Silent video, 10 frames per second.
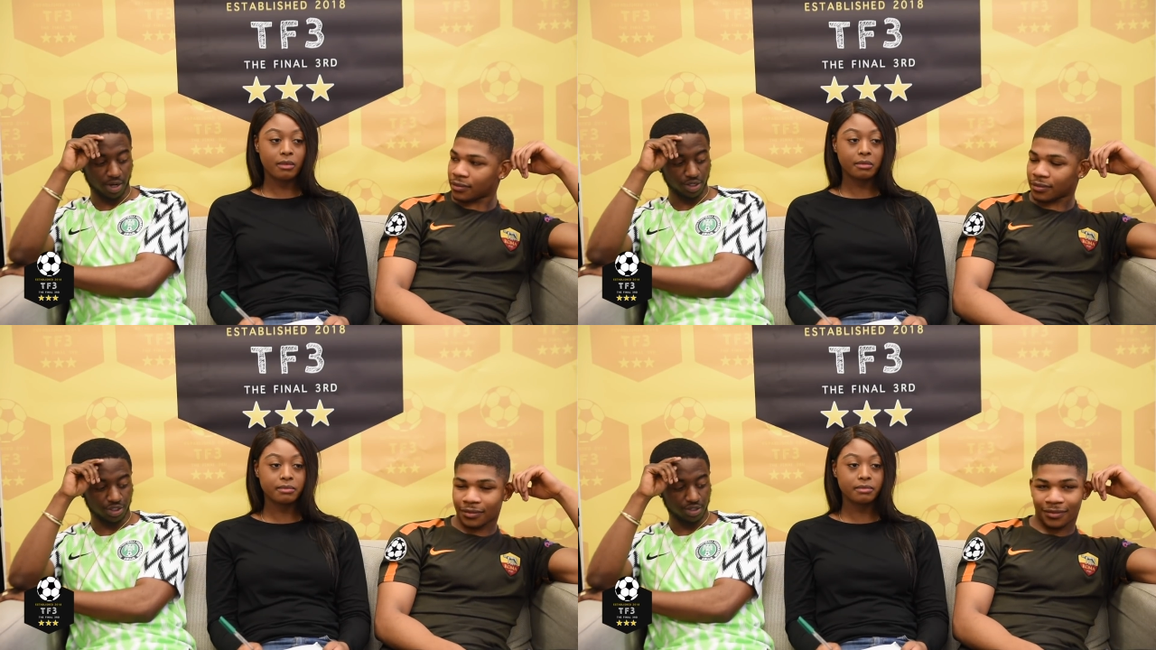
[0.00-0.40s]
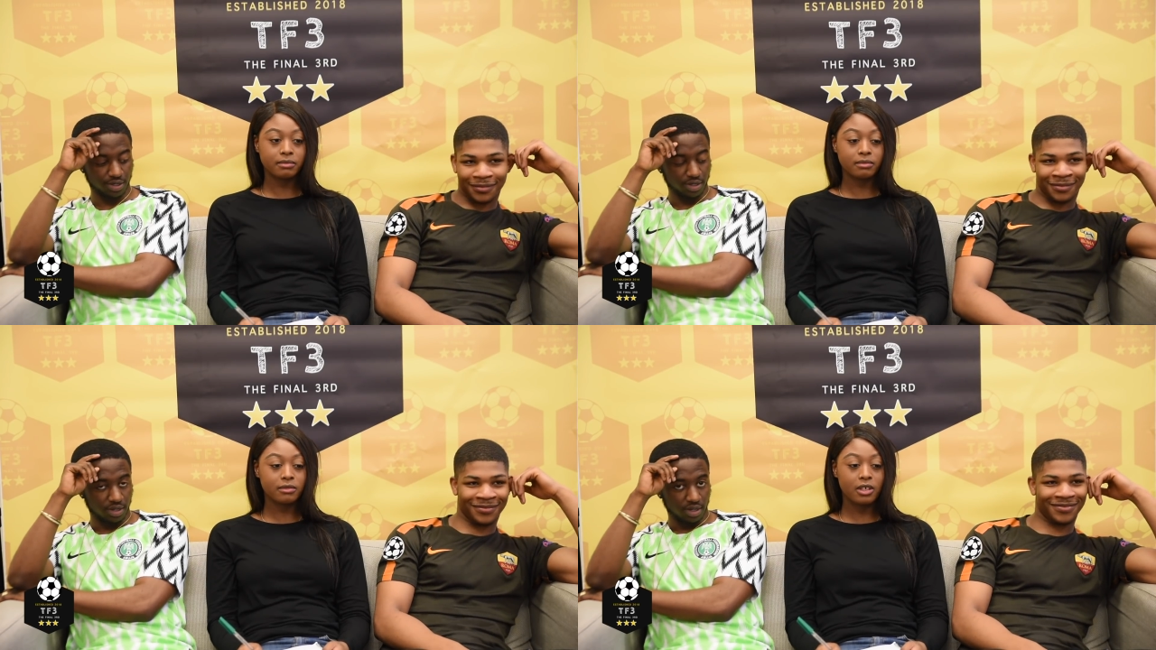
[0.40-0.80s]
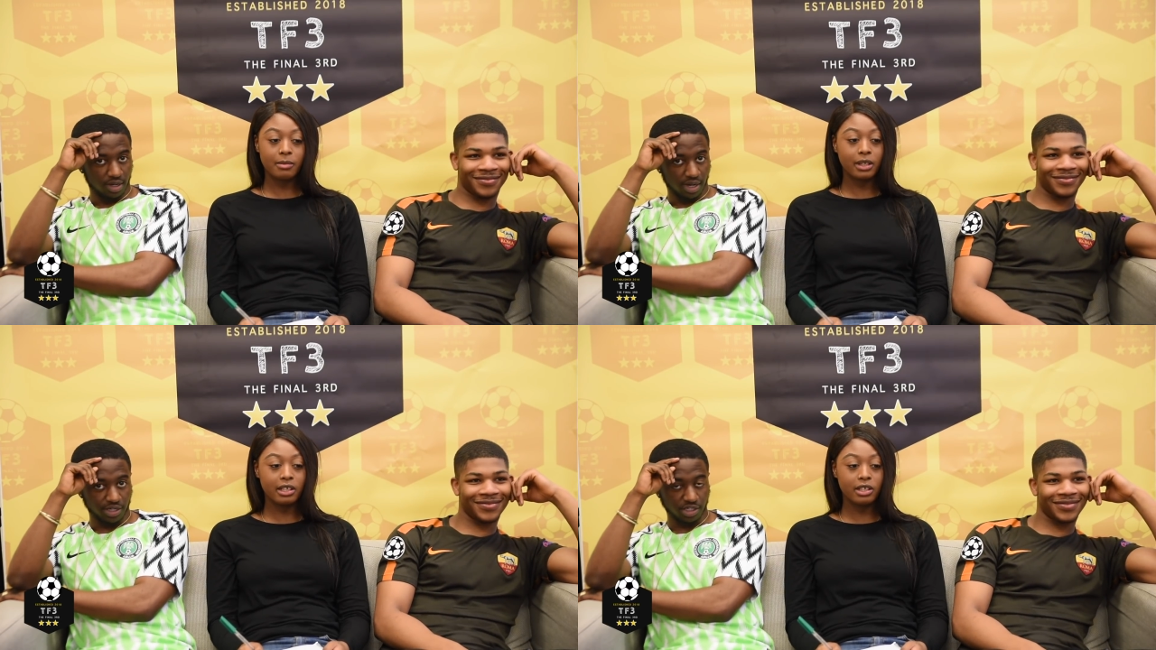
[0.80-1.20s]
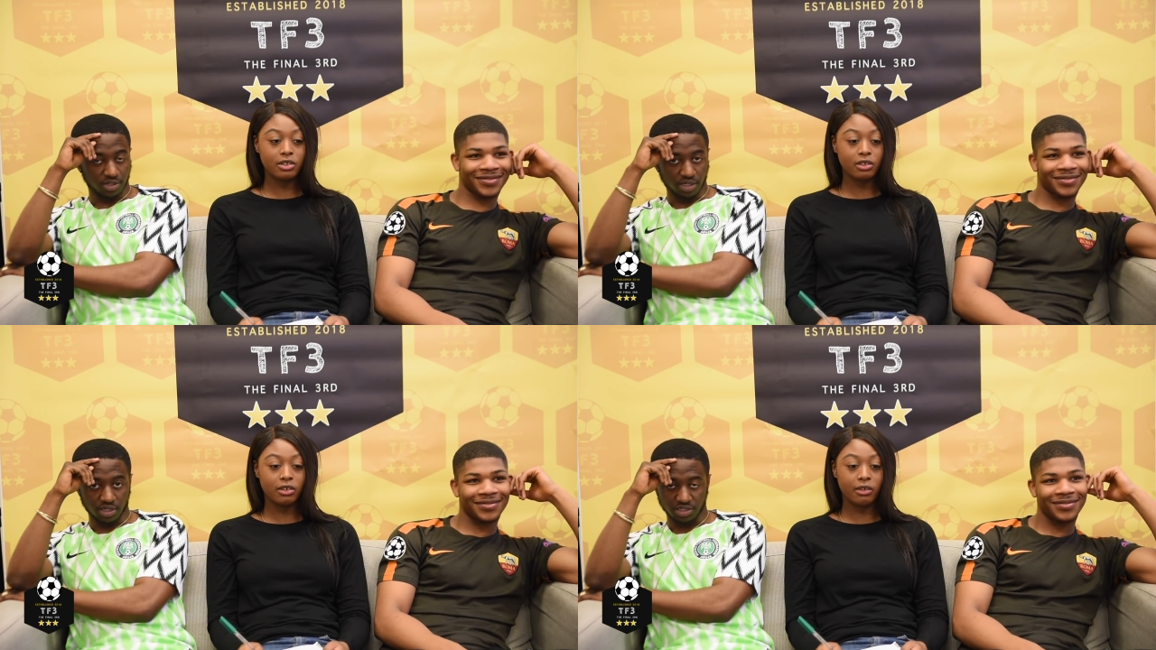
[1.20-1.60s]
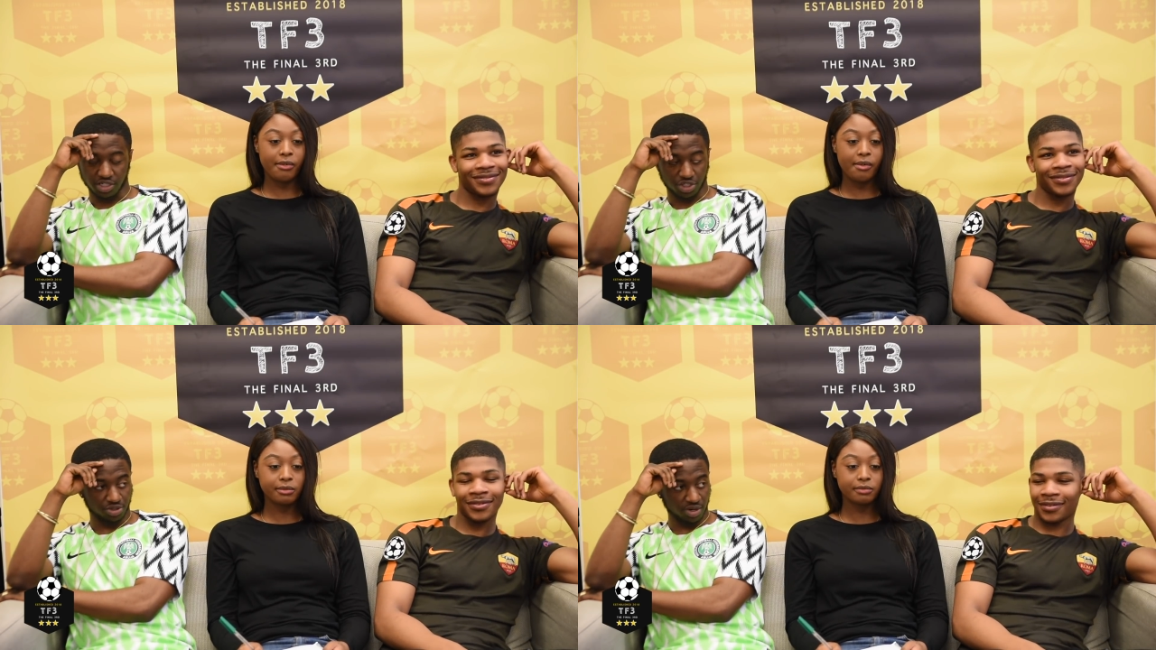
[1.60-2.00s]
Speaker 1: Poch. Come, they need to, you know.
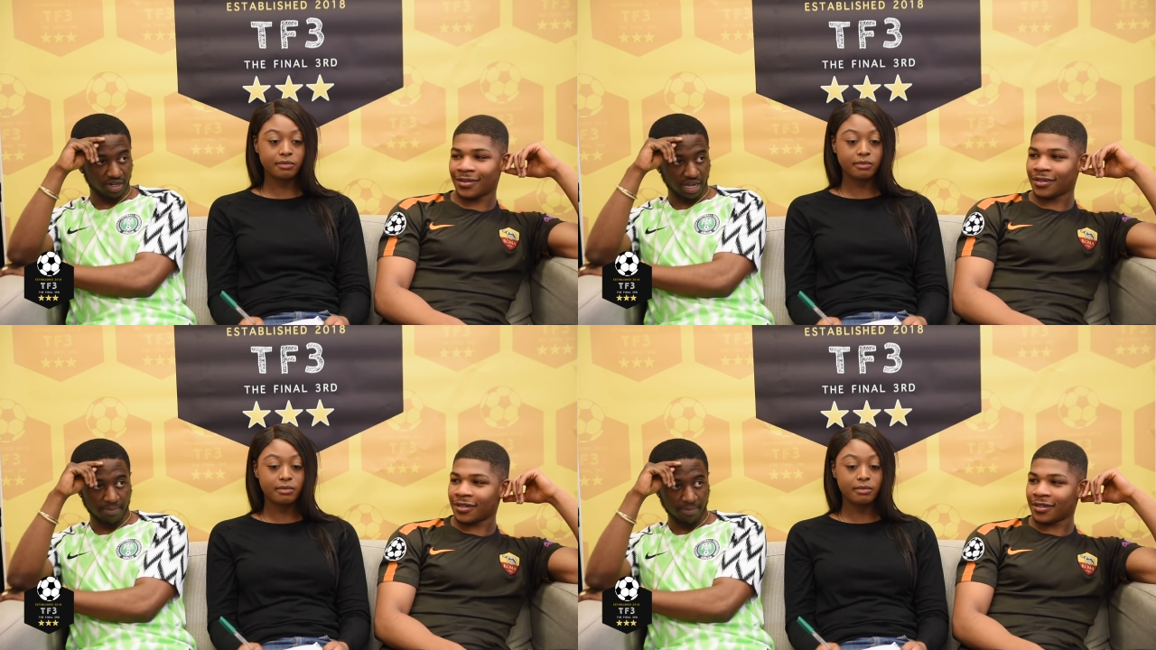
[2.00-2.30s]
Destroy the